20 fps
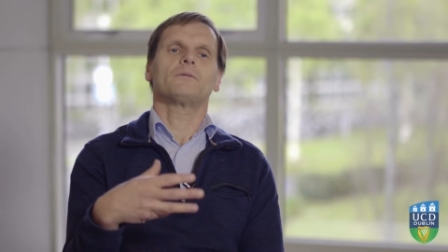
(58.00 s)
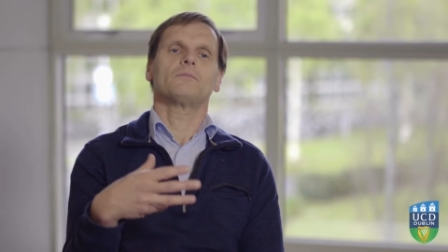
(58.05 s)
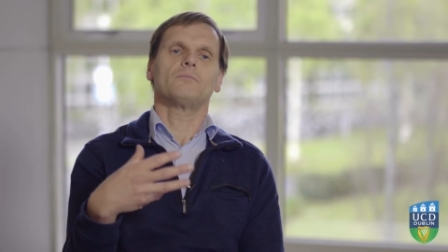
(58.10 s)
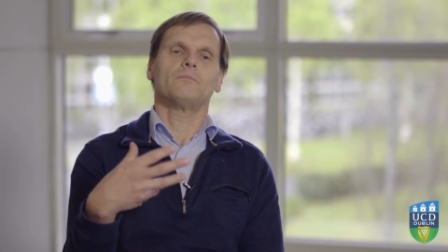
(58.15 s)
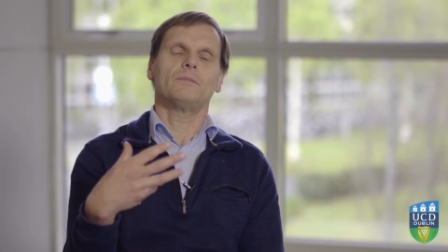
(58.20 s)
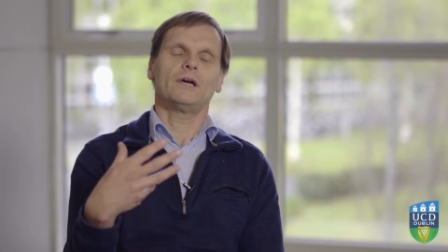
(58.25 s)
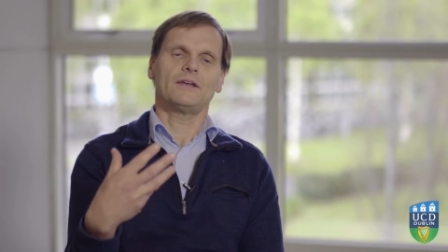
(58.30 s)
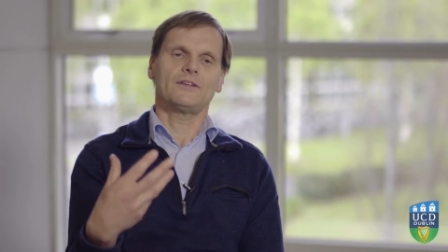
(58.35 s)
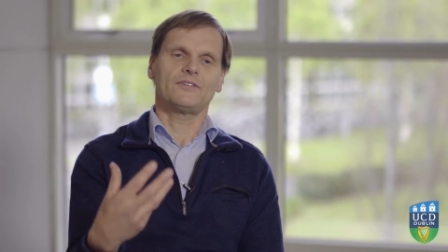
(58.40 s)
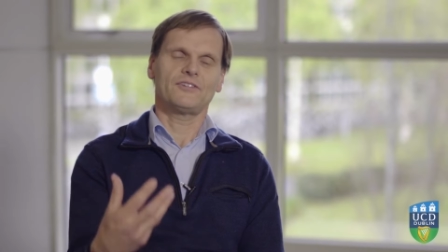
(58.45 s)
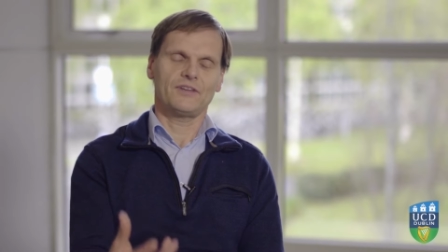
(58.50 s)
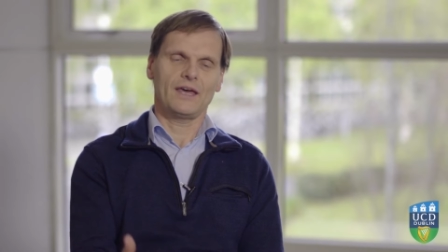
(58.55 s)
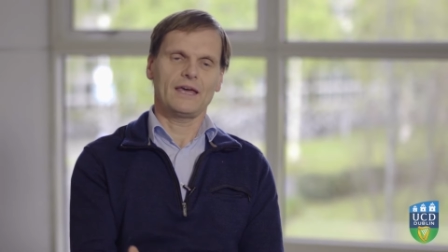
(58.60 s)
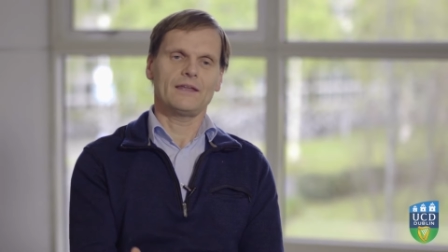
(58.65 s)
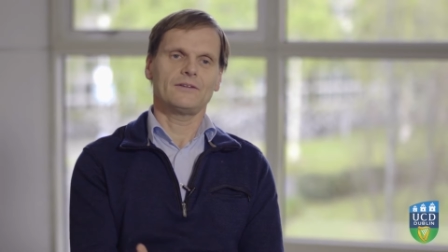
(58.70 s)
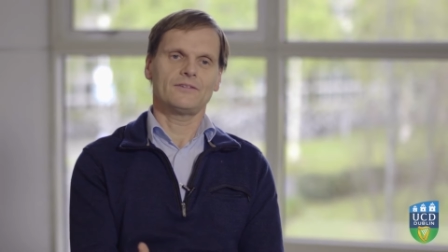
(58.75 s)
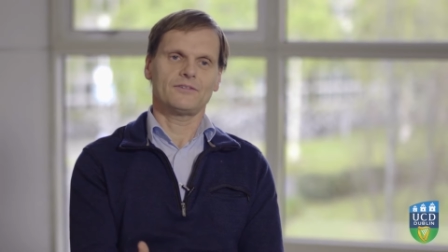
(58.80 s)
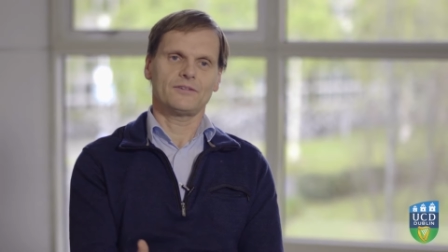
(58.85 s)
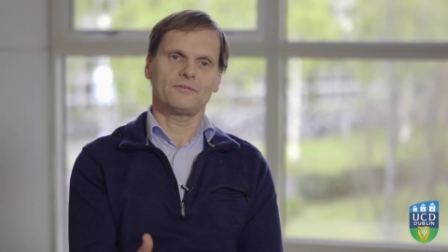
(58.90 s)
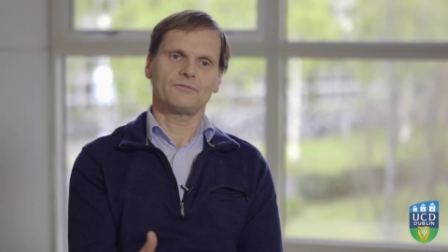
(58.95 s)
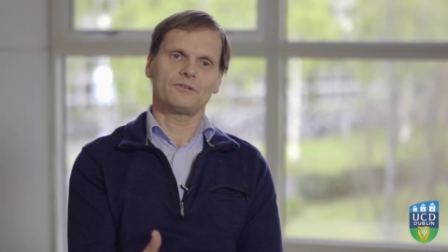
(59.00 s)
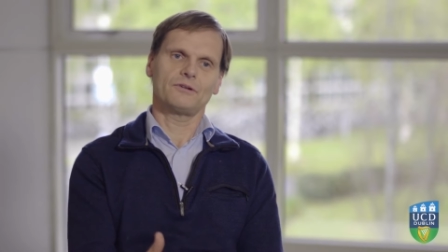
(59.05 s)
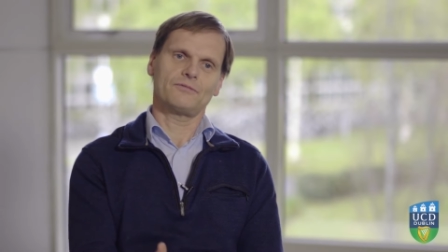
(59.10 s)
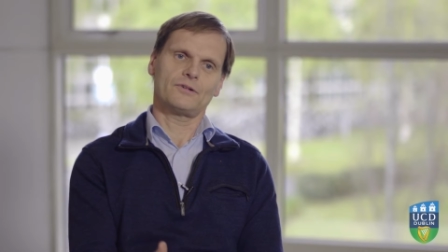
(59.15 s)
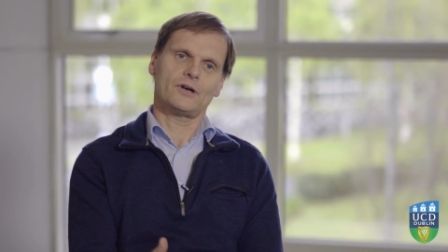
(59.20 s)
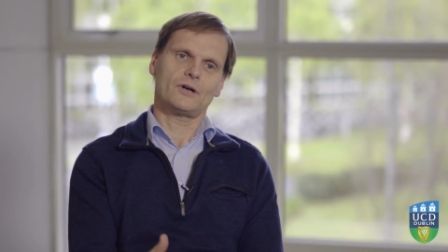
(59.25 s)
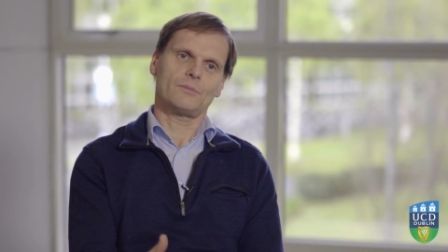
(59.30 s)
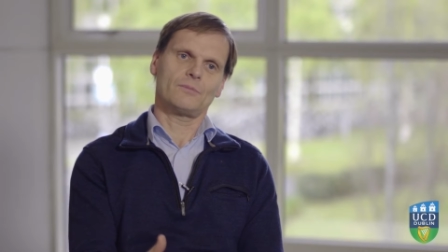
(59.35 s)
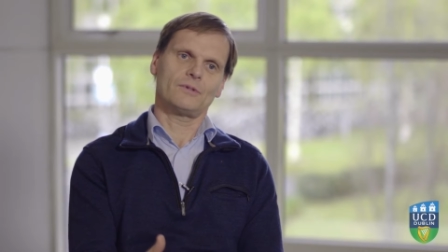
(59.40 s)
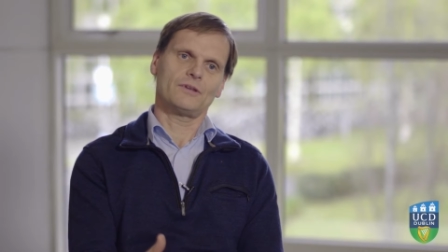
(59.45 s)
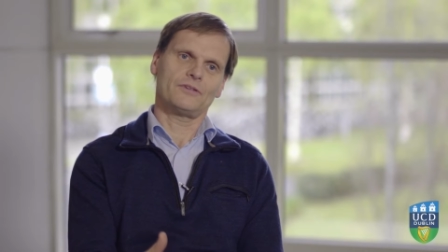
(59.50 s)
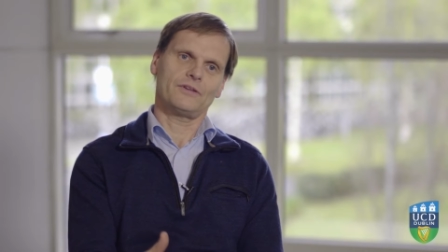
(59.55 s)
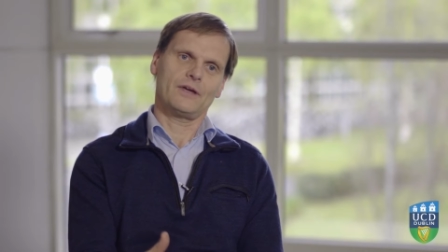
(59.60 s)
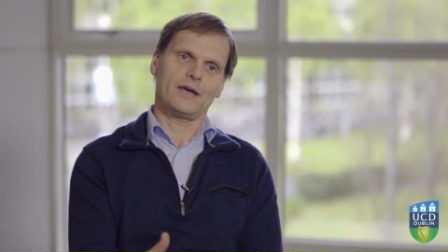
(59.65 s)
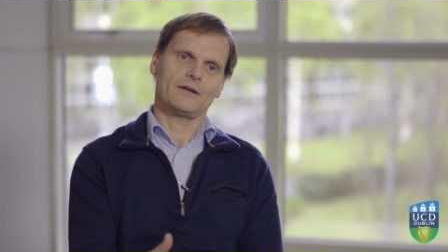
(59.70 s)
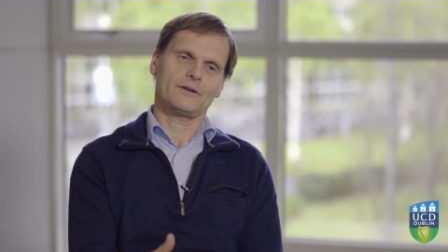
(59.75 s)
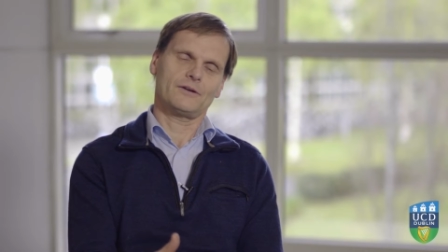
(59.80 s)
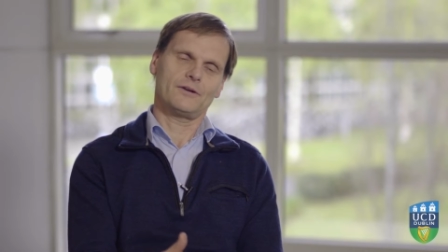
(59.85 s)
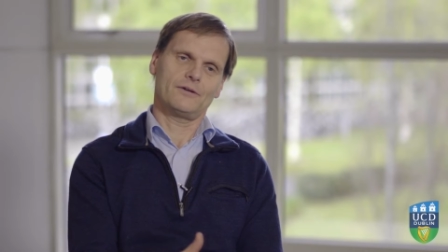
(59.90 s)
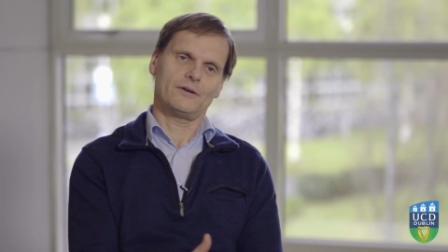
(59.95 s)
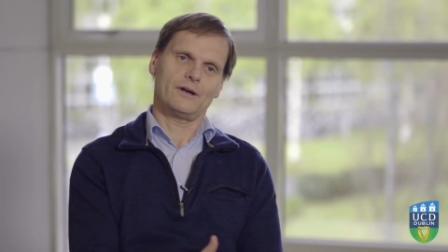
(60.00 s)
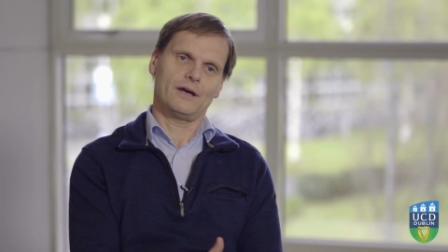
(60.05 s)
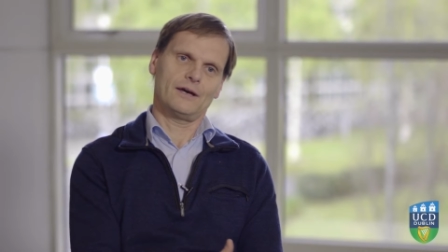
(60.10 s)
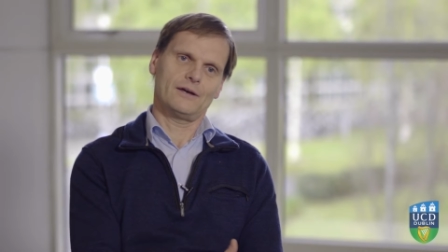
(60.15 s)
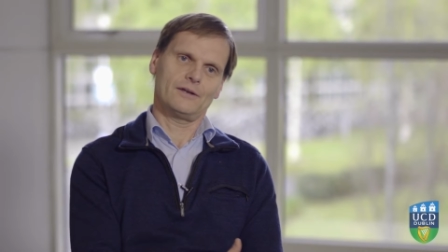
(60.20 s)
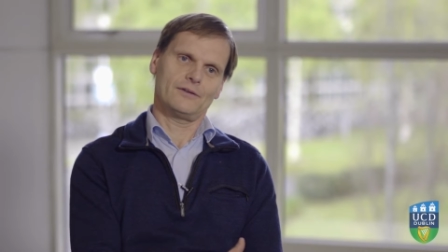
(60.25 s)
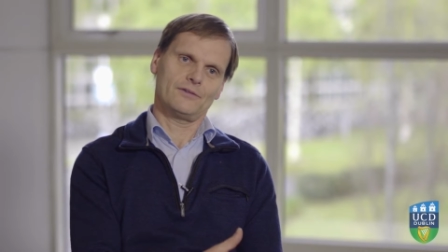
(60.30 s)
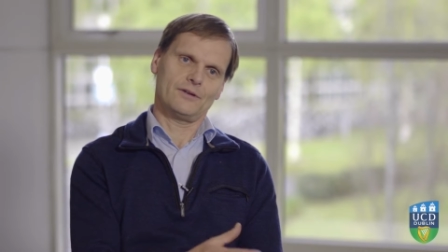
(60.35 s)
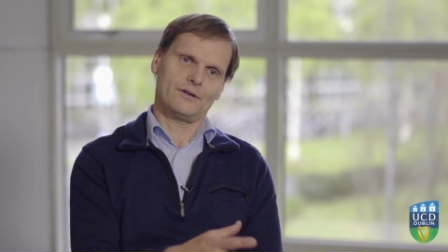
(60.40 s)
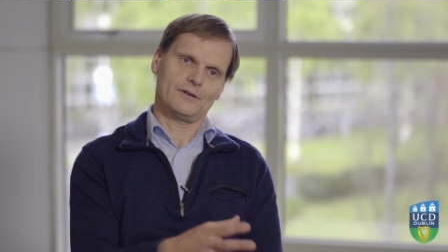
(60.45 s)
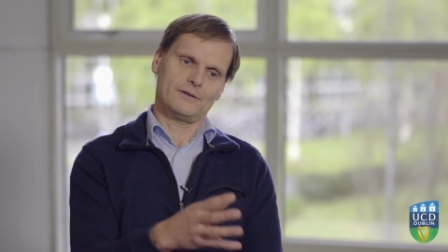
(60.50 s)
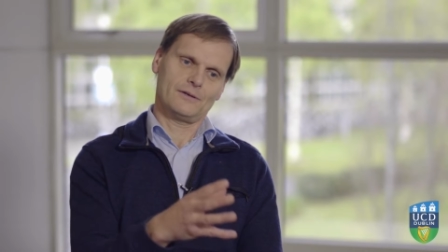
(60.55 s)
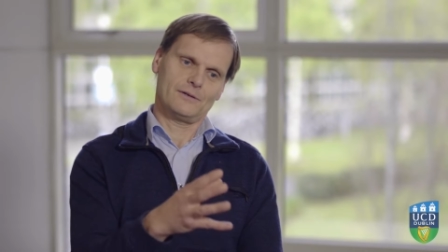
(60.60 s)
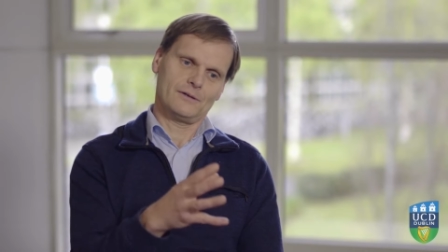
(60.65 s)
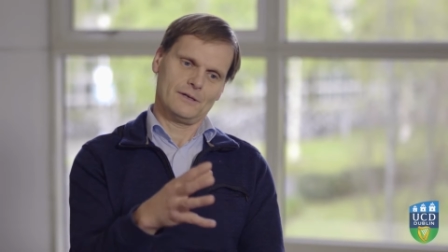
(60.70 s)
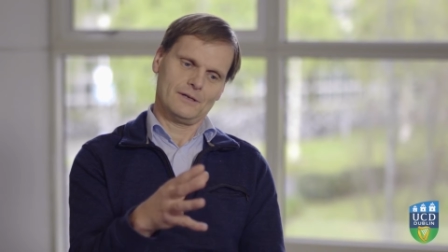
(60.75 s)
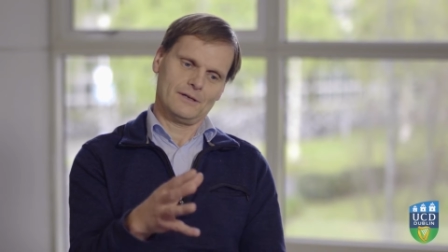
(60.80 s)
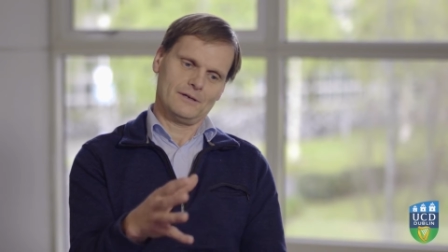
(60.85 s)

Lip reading: makes sense of the formal sector as a